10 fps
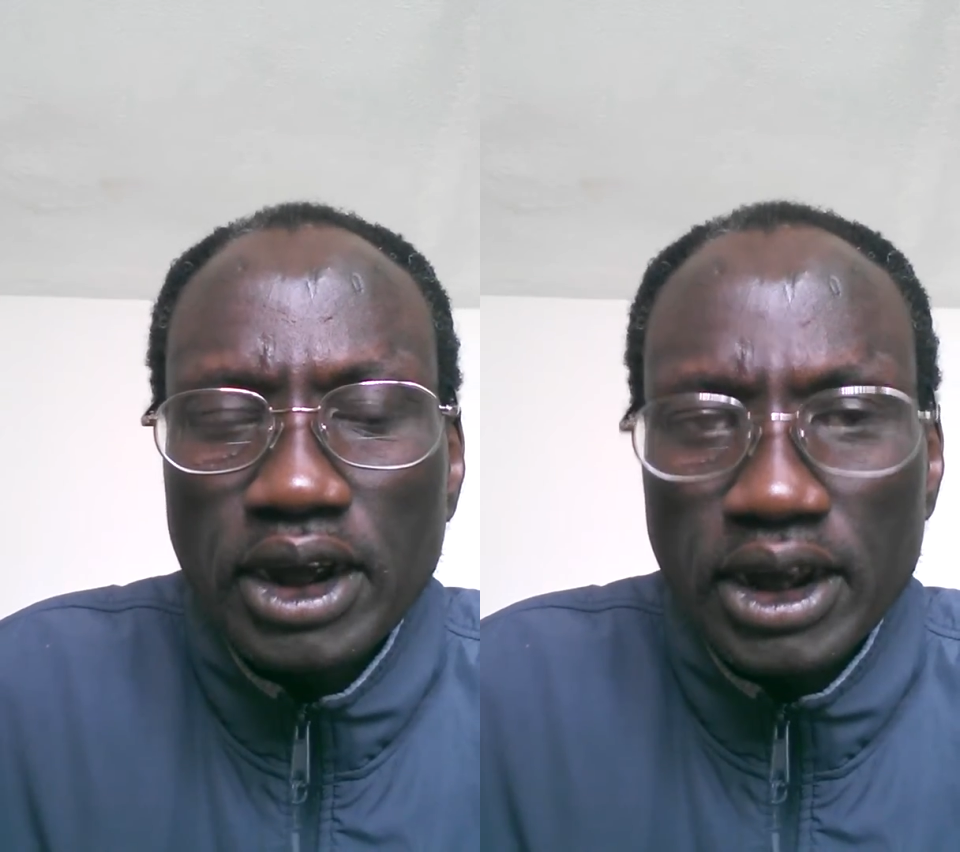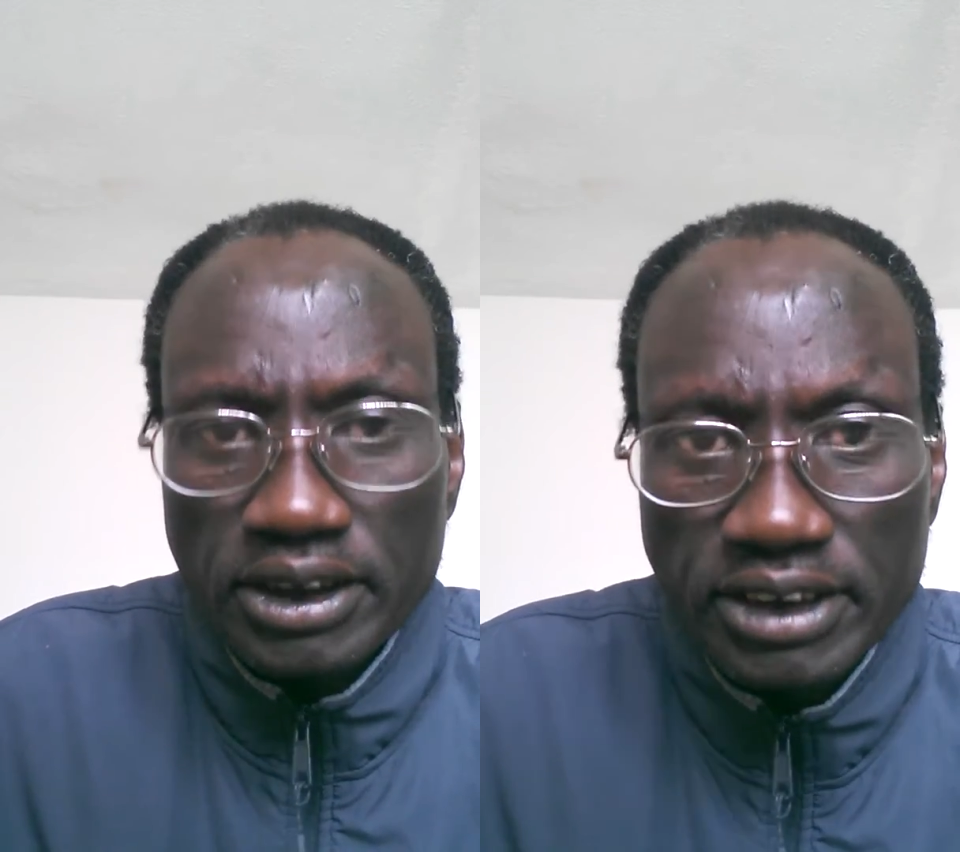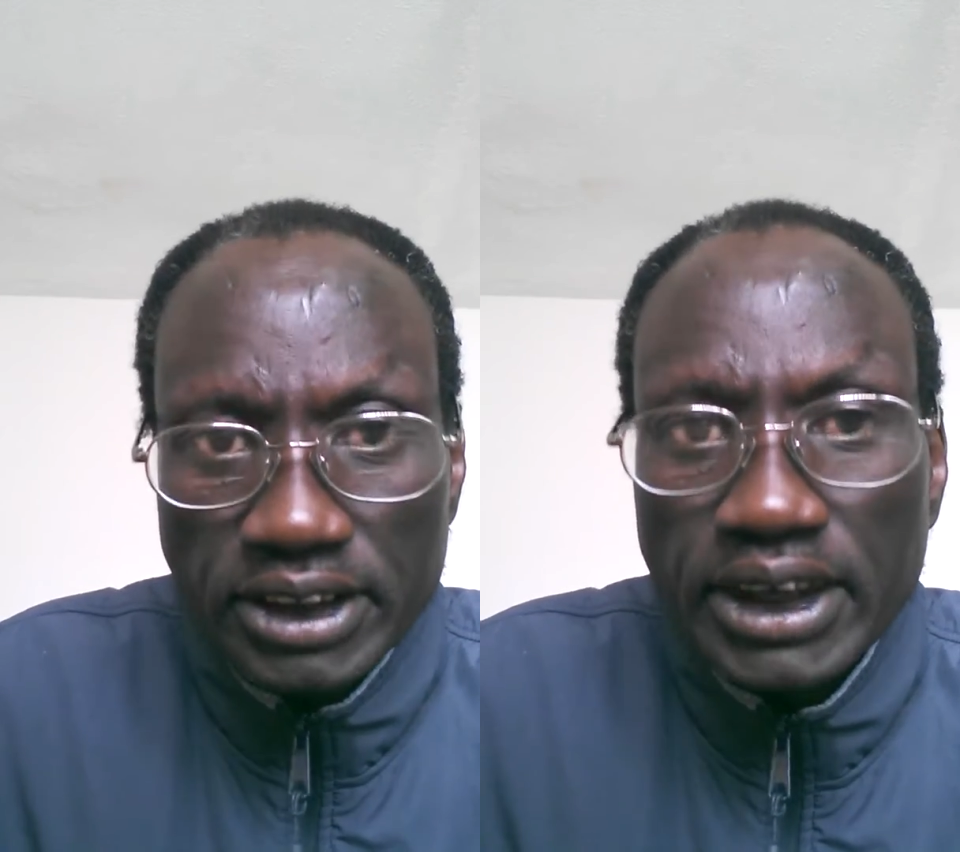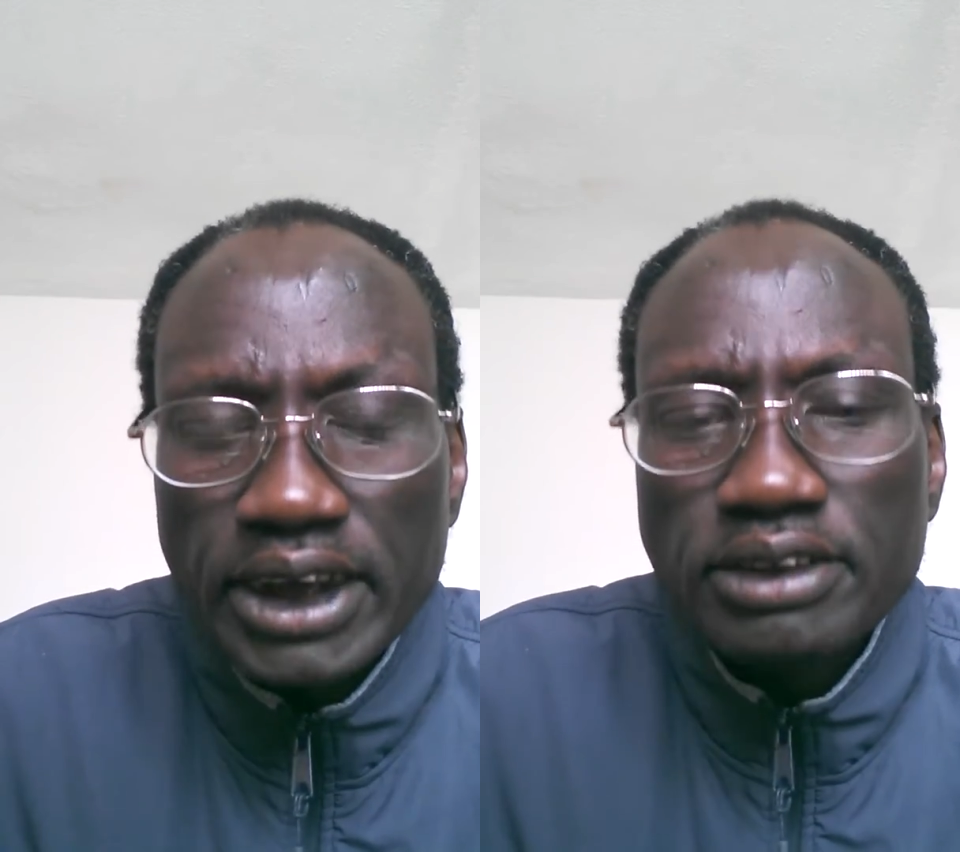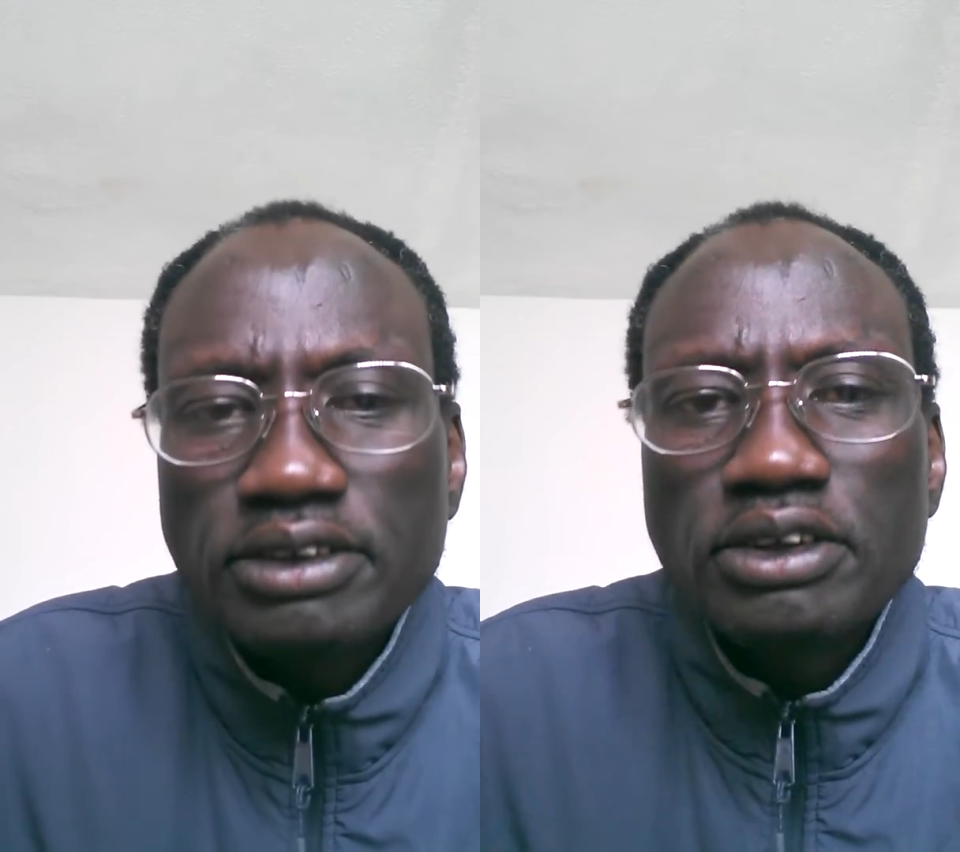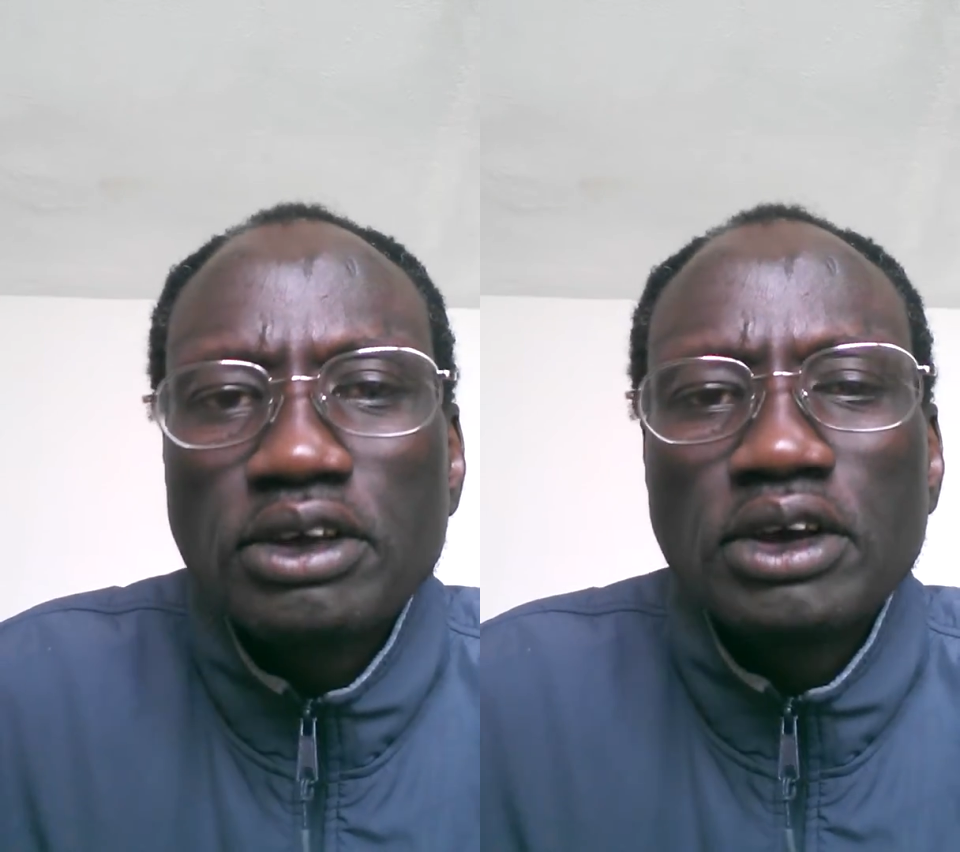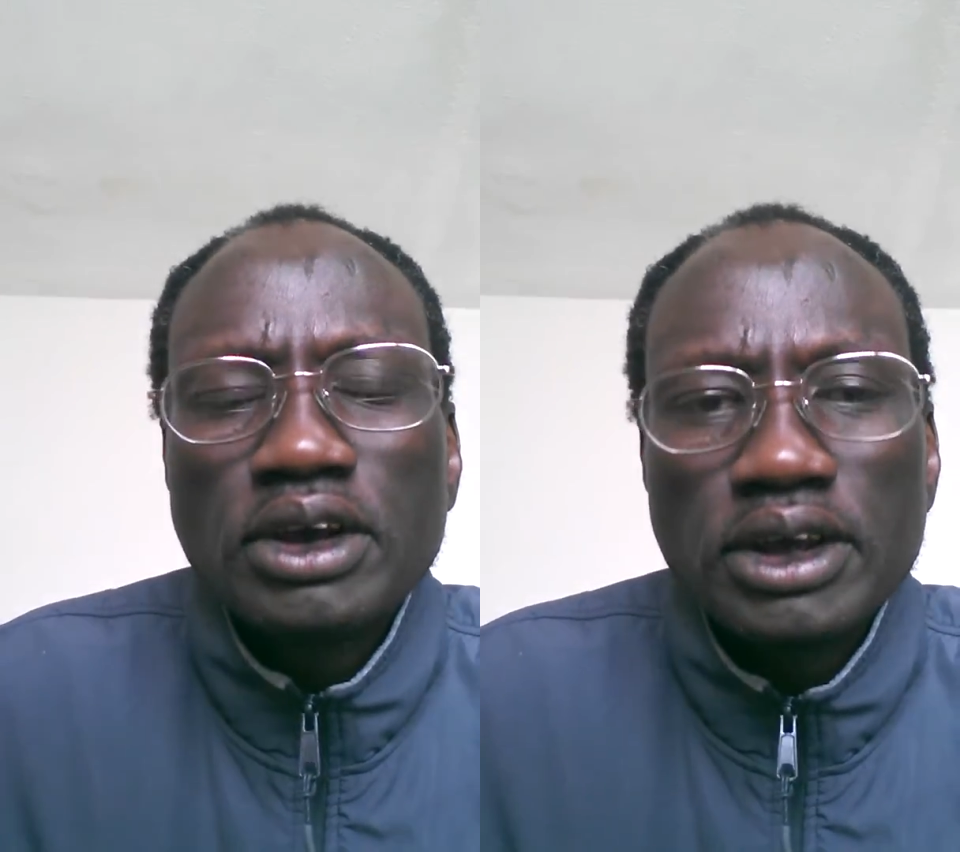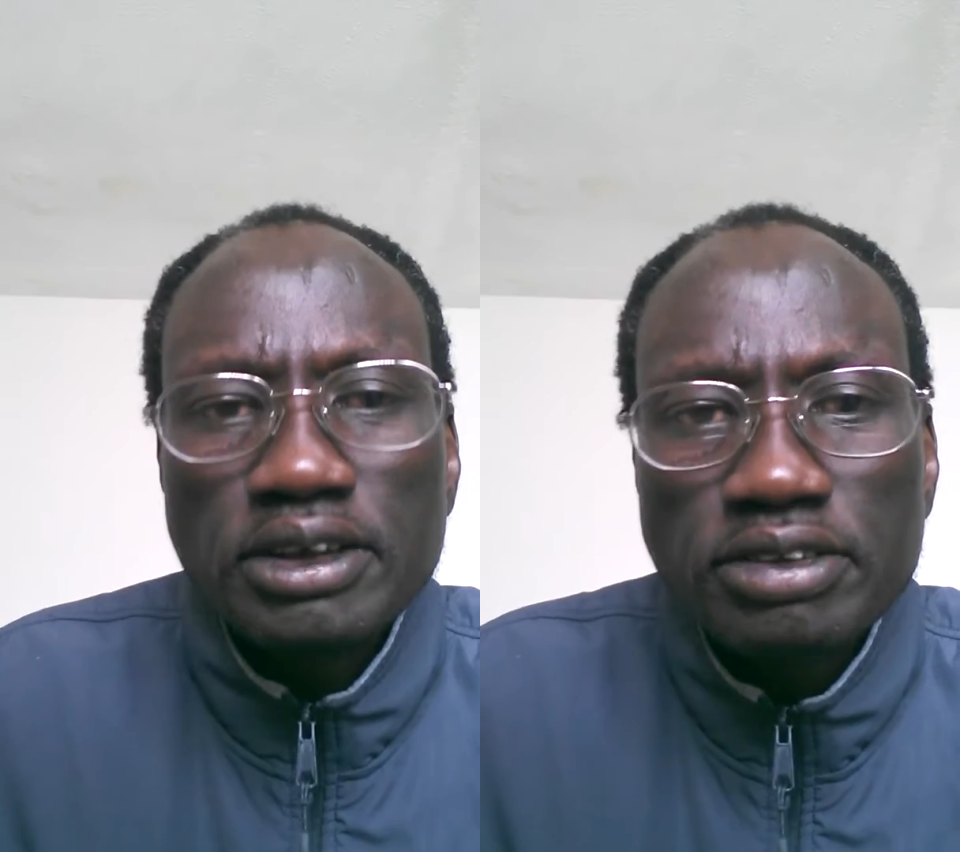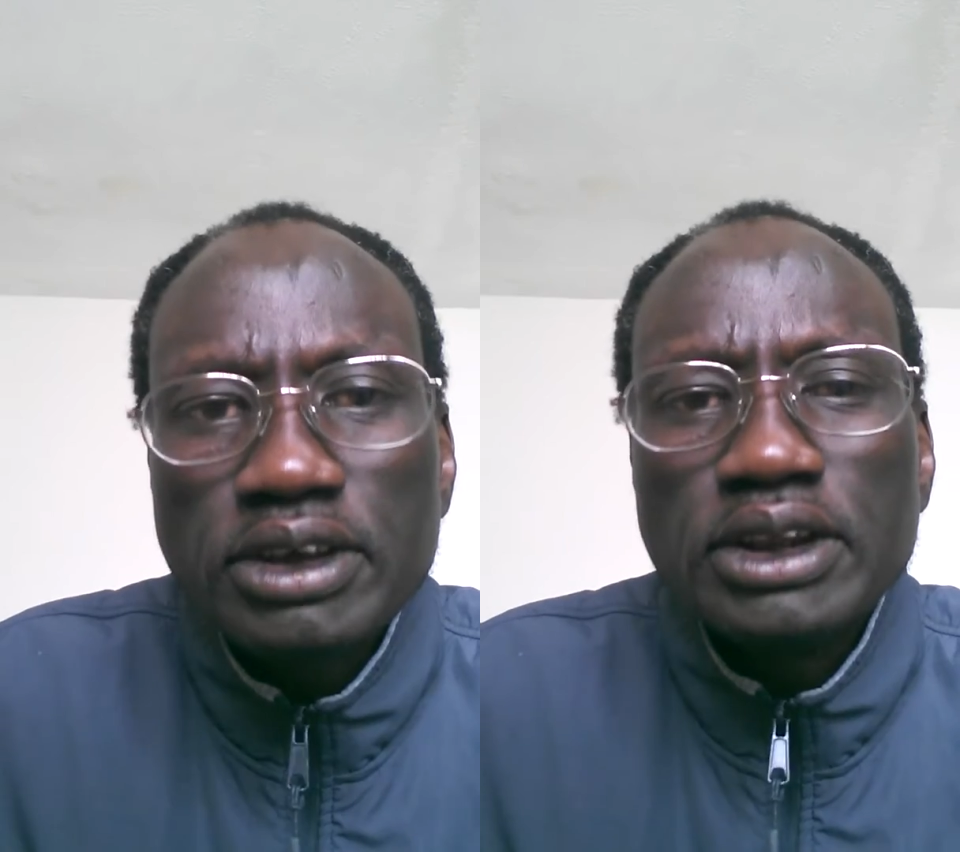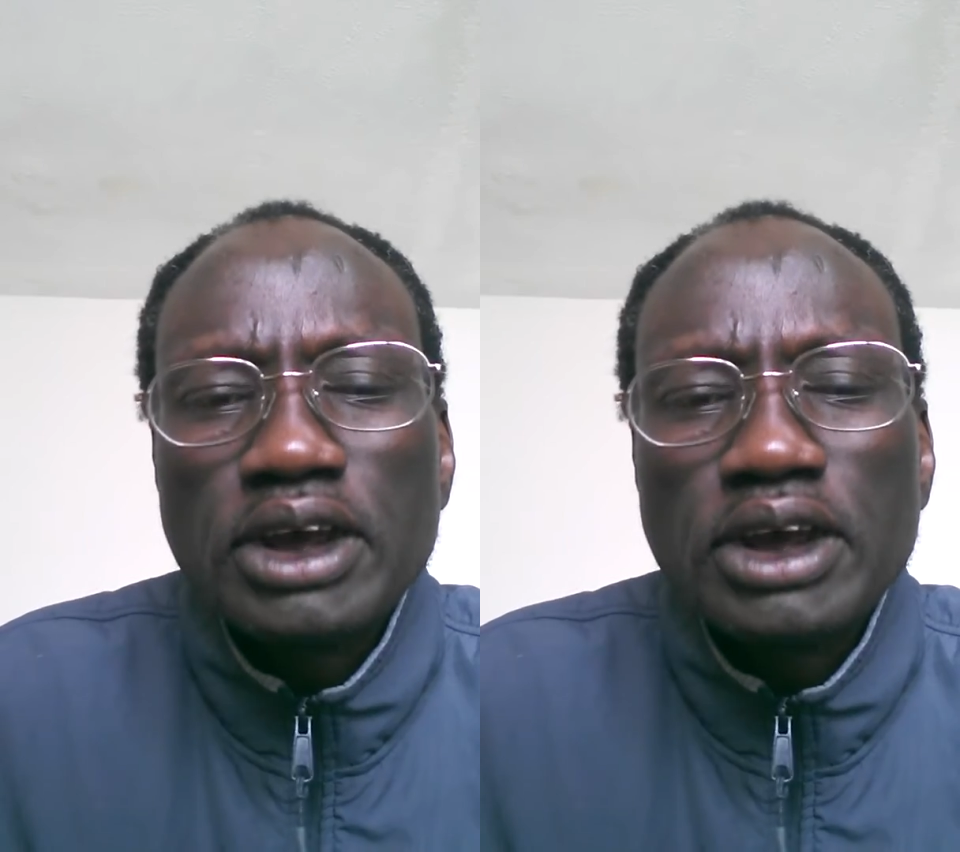that still